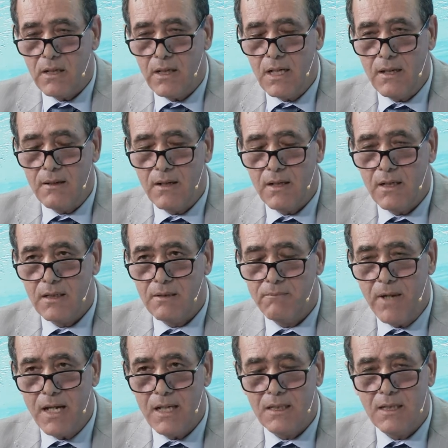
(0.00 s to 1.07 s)
it's
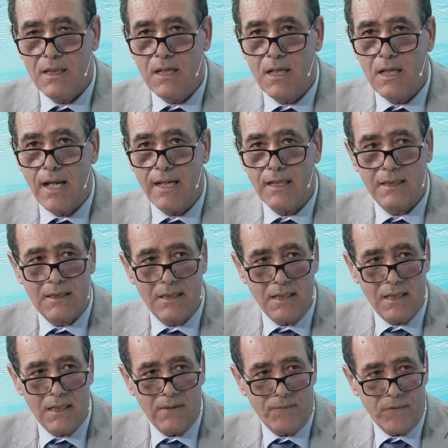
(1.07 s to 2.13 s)
made in
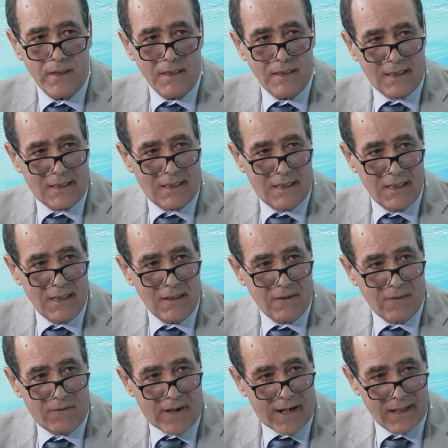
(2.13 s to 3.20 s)

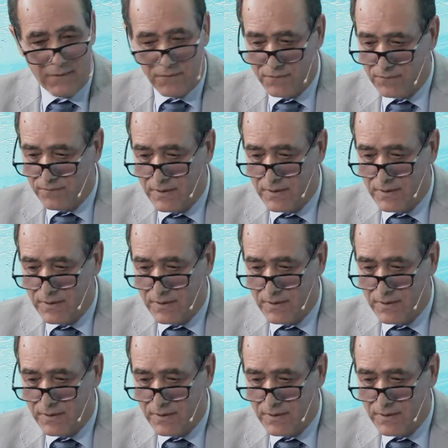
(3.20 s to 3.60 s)
1965.